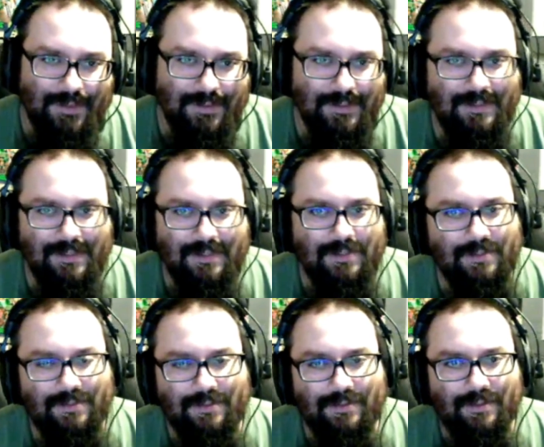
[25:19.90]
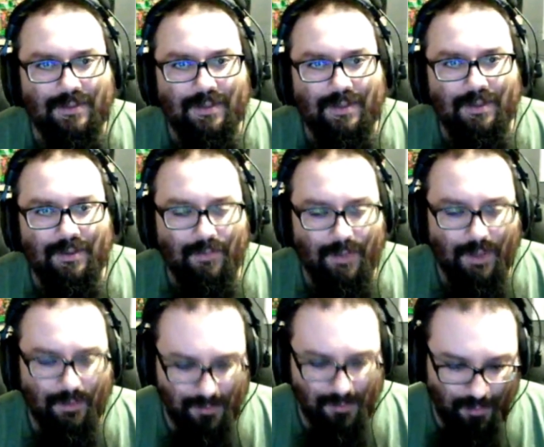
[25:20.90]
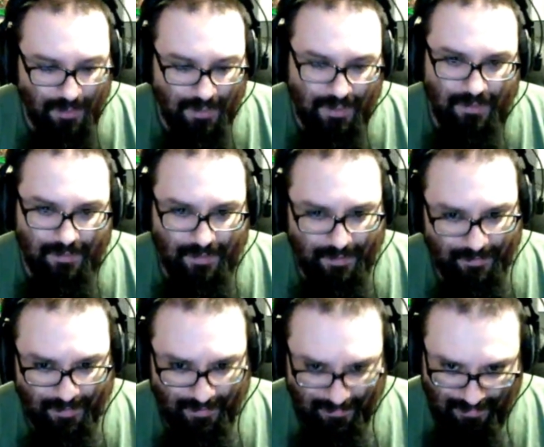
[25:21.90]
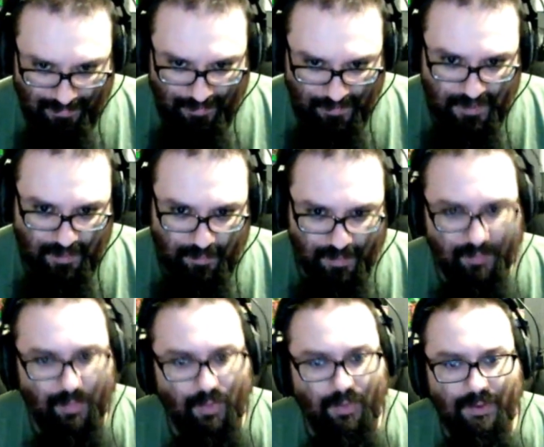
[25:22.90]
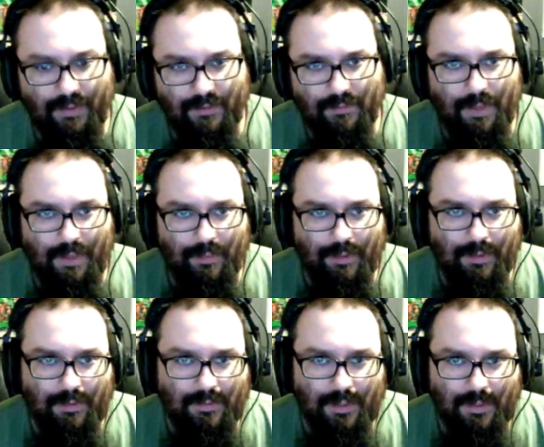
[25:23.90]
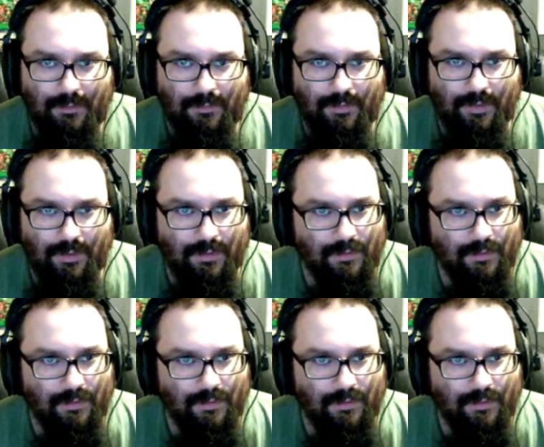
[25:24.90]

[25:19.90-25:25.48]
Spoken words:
since what I was reading that like the deepest point is maybe 10 feet.